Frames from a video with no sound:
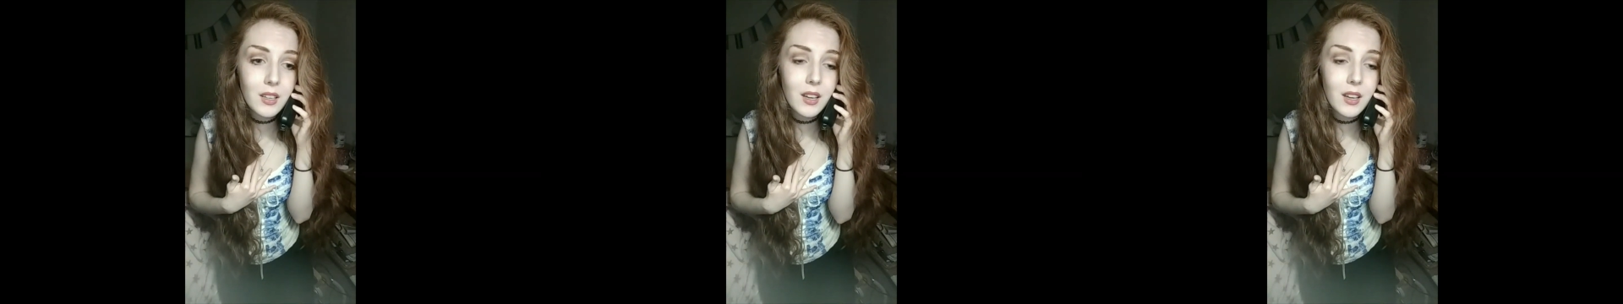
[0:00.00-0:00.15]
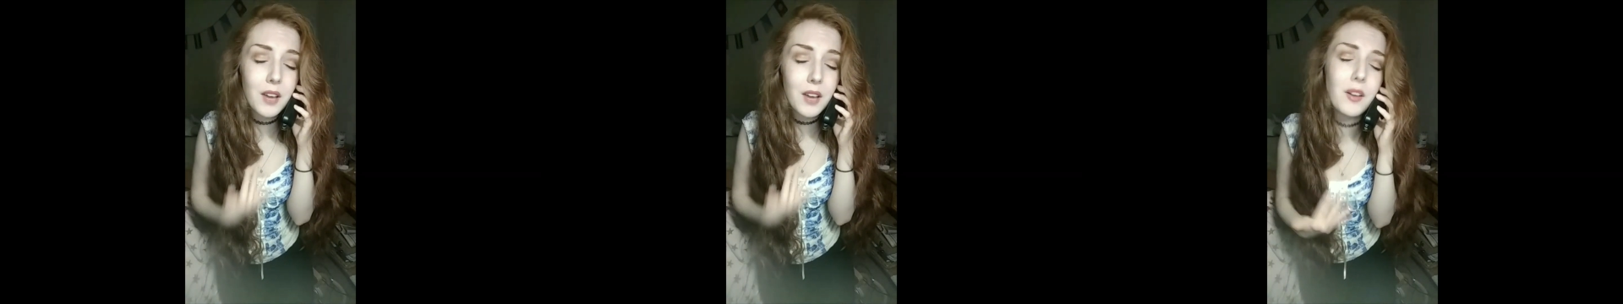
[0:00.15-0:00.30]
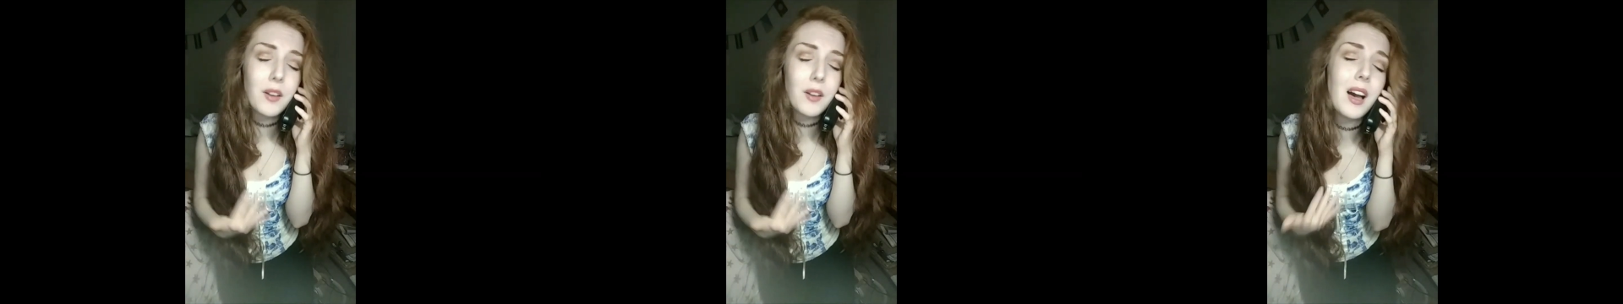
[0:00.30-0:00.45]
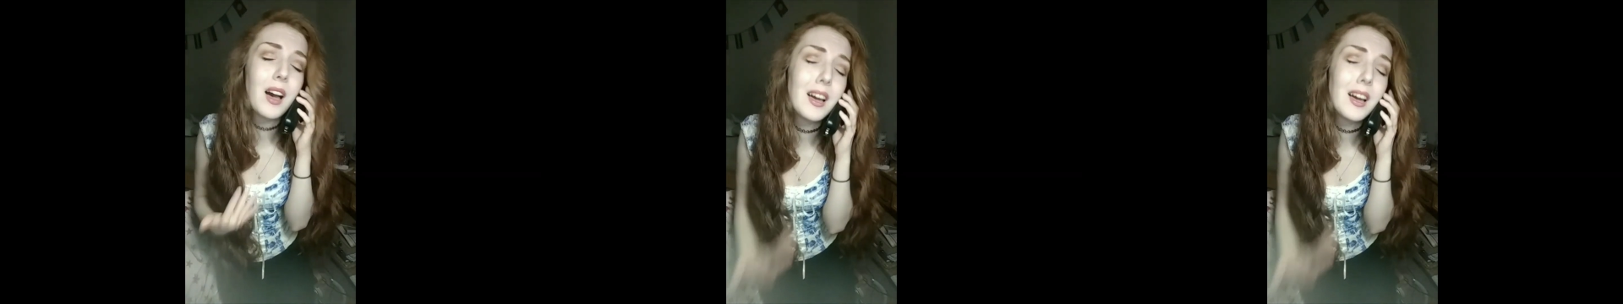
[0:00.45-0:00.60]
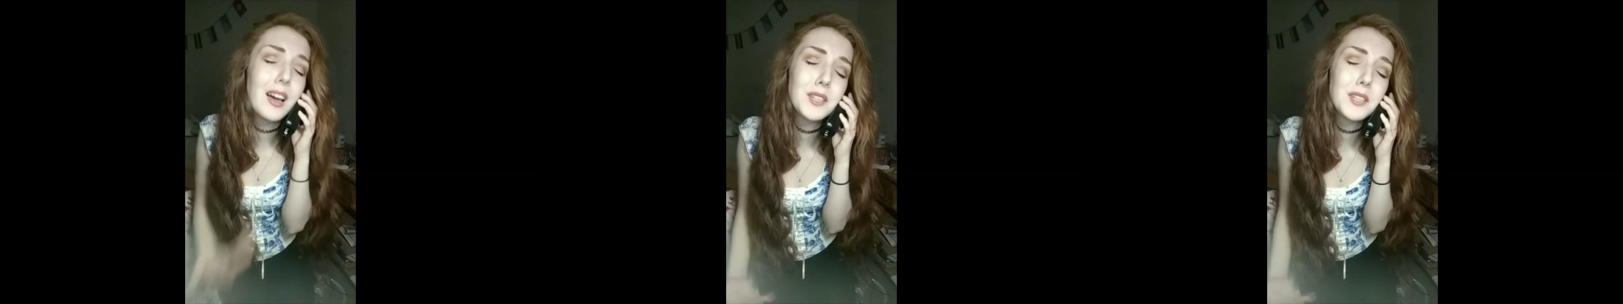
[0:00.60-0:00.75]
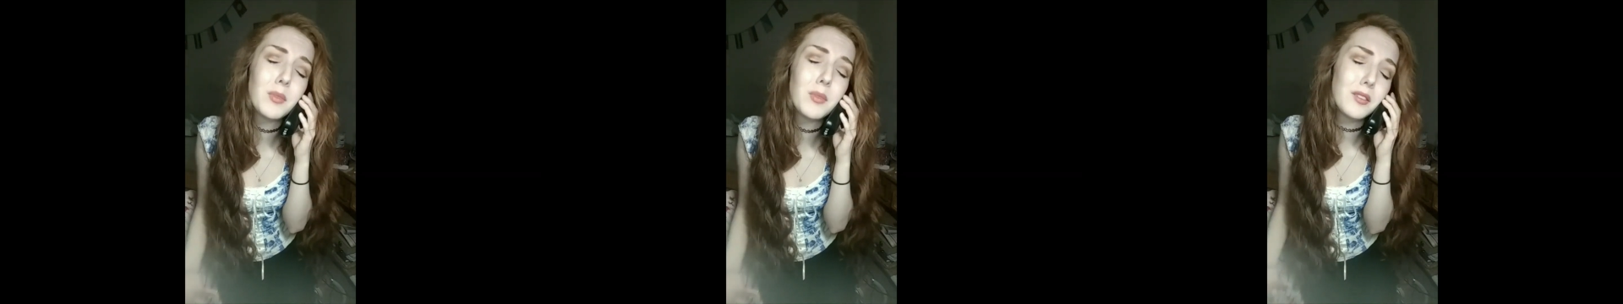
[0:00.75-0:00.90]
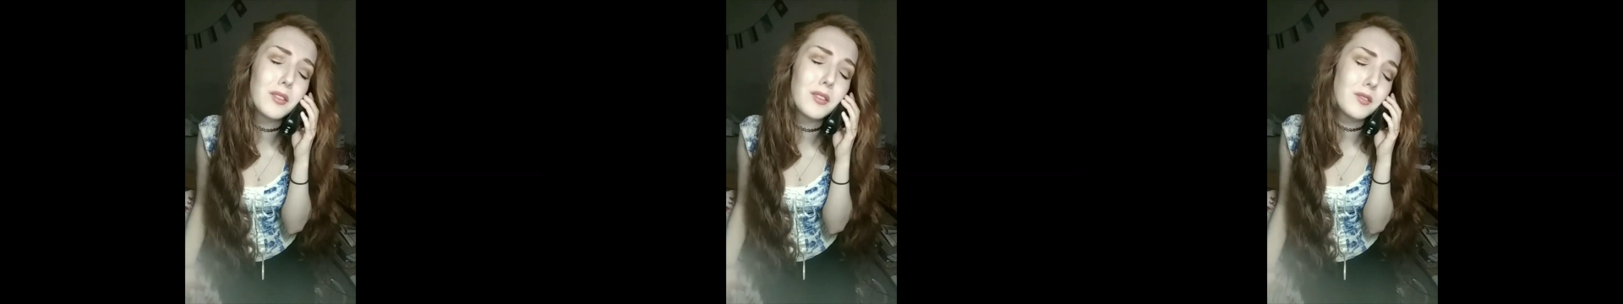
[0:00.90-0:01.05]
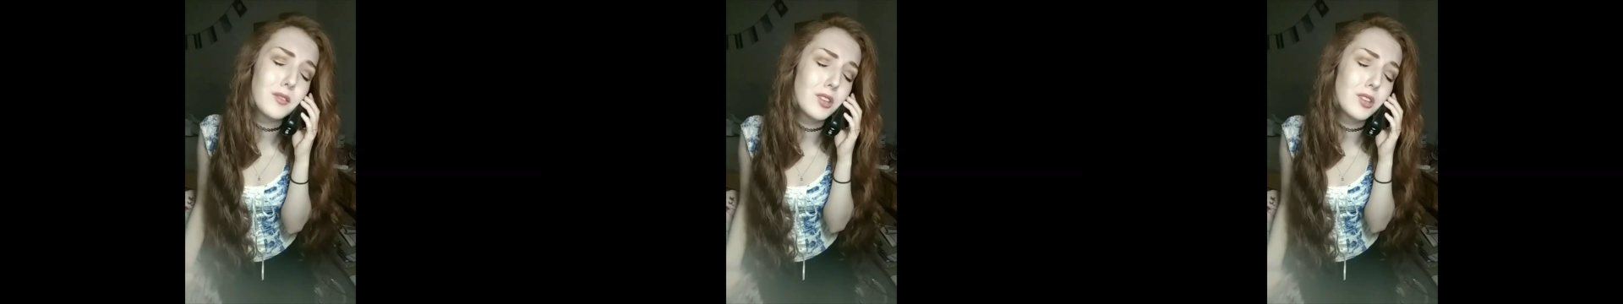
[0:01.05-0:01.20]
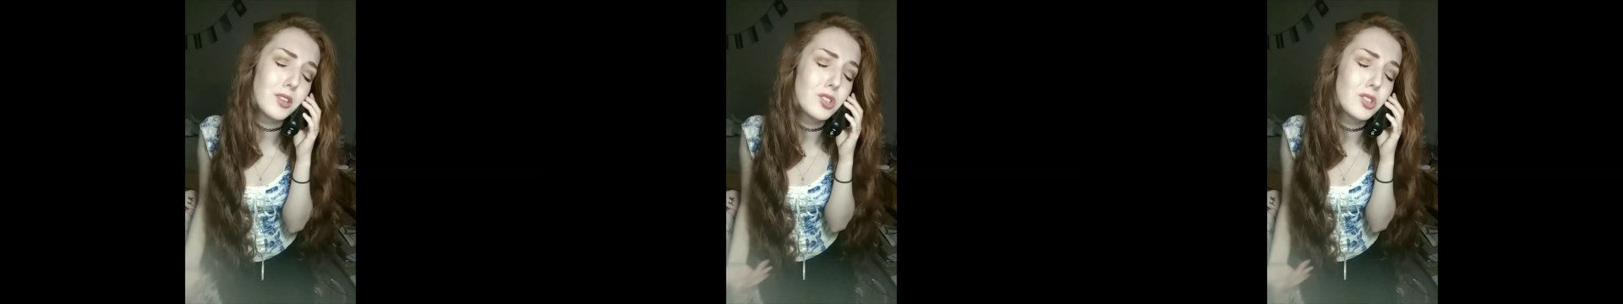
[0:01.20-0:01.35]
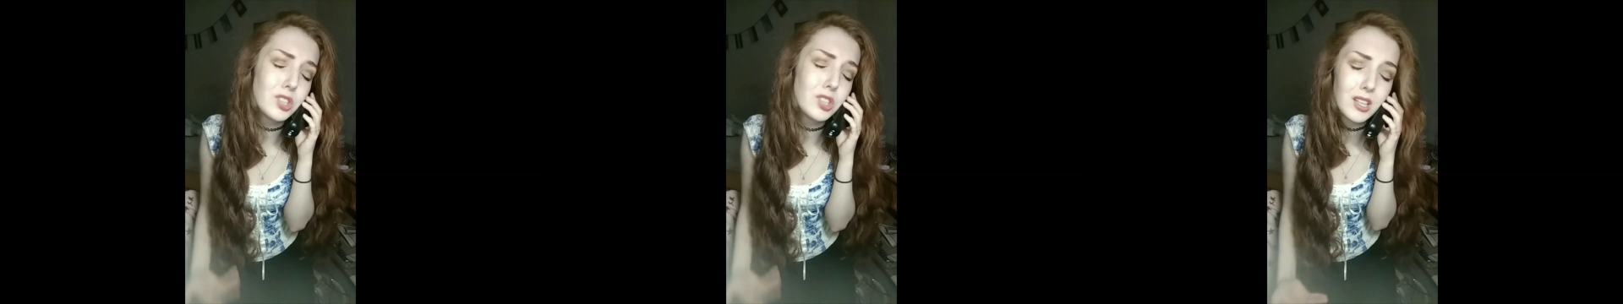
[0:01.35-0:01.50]
I've had my fair
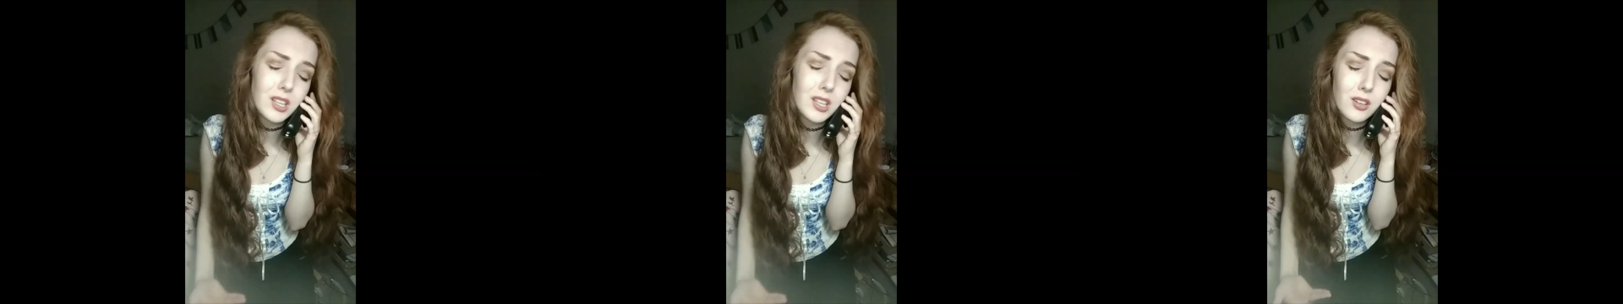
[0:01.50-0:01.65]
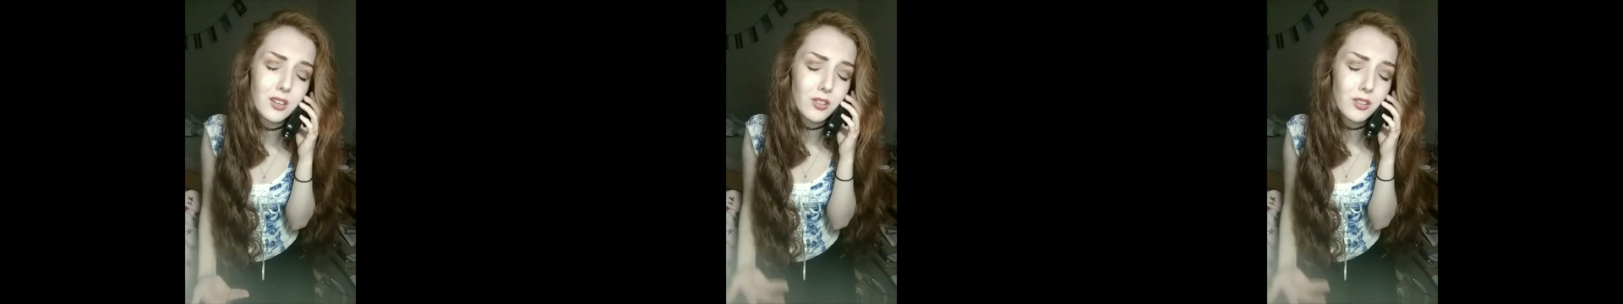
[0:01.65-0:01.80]
share